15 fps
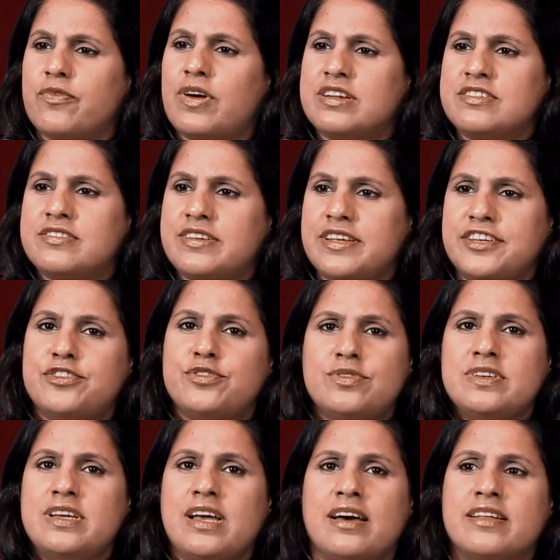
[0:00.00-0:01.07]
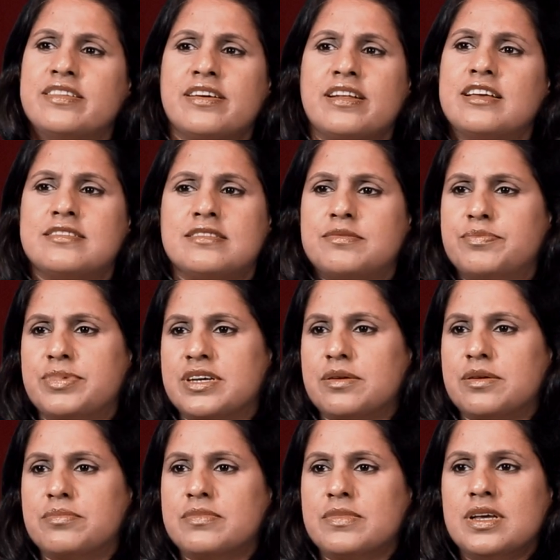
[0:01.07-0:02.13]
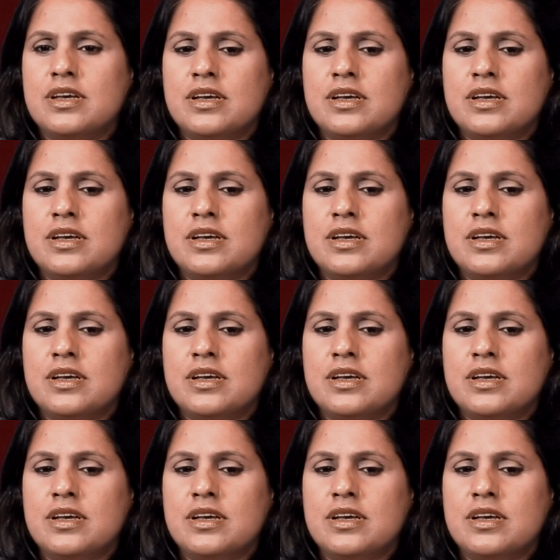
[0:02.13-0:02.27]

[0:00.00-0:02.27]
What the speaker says: one stage to the other has become